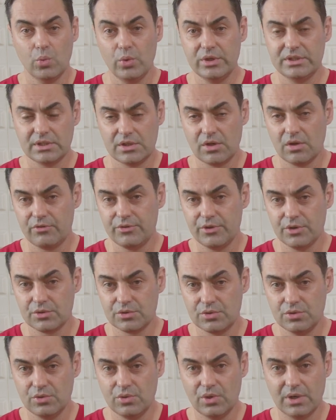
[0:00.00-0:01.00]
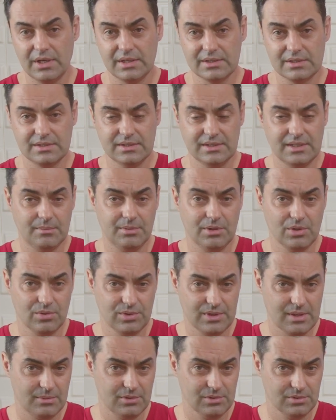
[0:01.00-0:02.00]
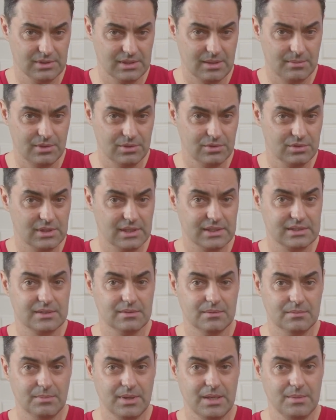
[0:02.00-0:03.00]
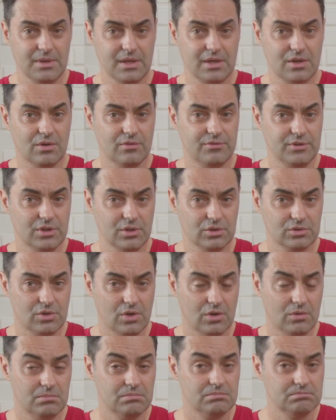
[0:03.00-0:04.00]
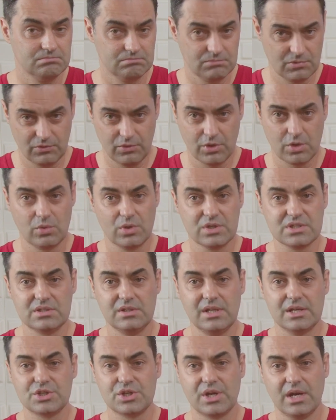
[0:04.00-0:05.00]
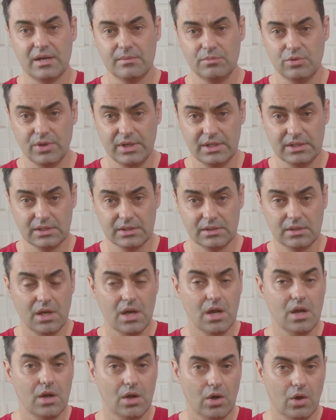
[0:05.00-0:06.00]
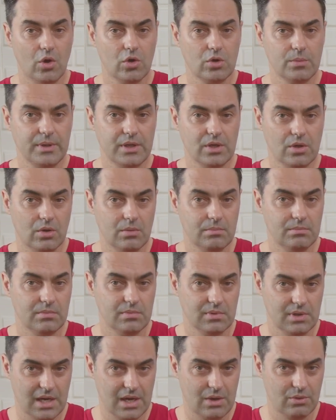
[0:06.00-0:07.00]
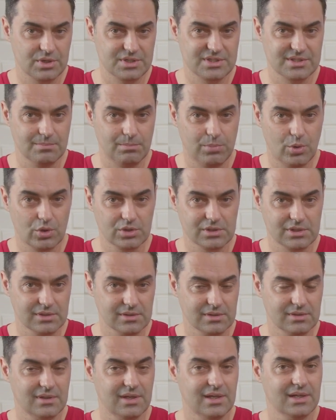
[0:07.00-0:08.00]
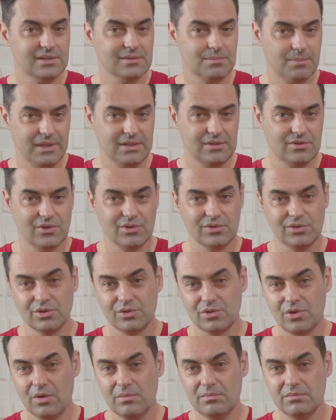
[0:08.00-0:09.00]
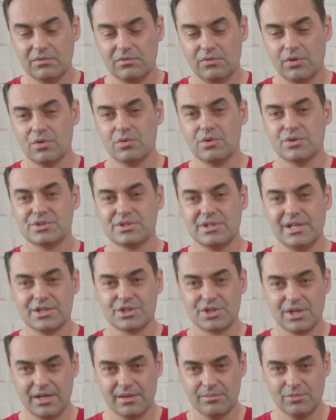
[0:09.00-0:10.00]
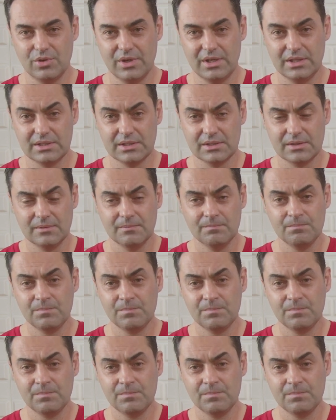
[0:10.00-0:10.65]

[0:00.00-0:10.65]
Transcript: with a coffee or two at www.buymeacoffee.com/carburetor or become our supporter at patreon.com/carburetor.